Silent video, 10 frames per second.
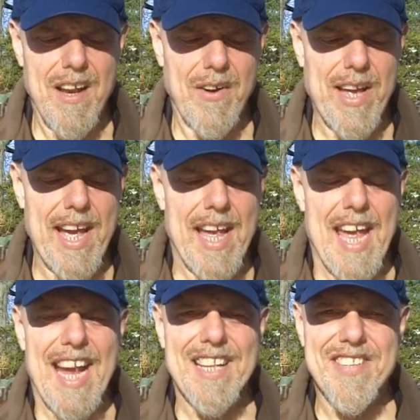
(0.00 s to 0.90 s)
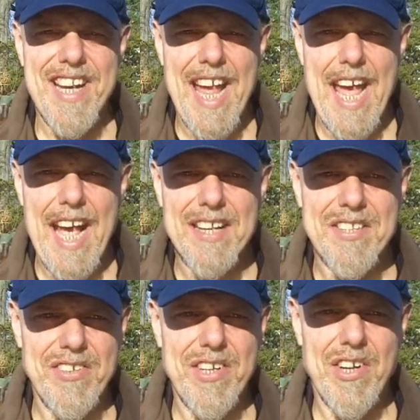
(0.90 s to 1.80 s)
Okay, it's an
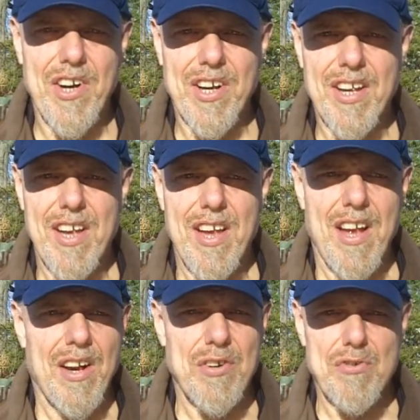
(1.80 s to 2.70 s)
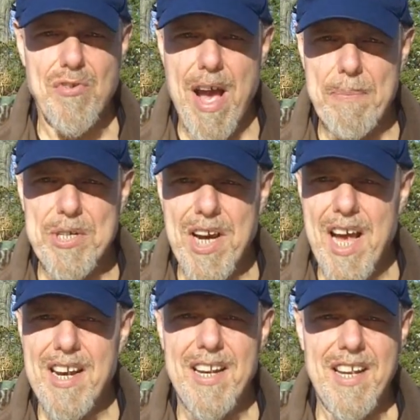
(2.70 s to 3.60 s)
excellent hook. Drop
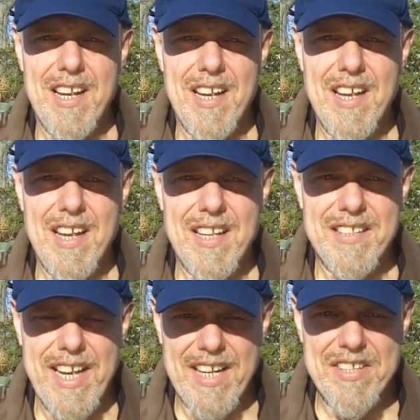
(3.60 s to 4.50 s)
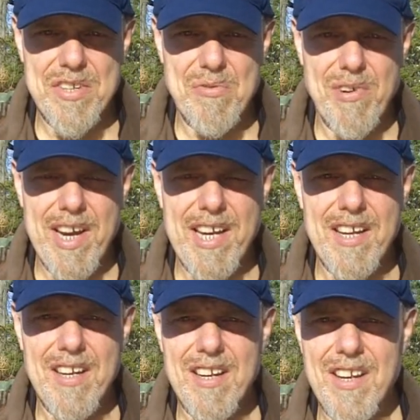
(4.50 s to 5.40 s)
shot, Texas rig
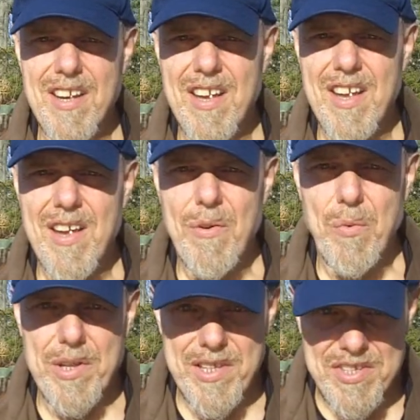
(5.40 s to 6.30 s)
with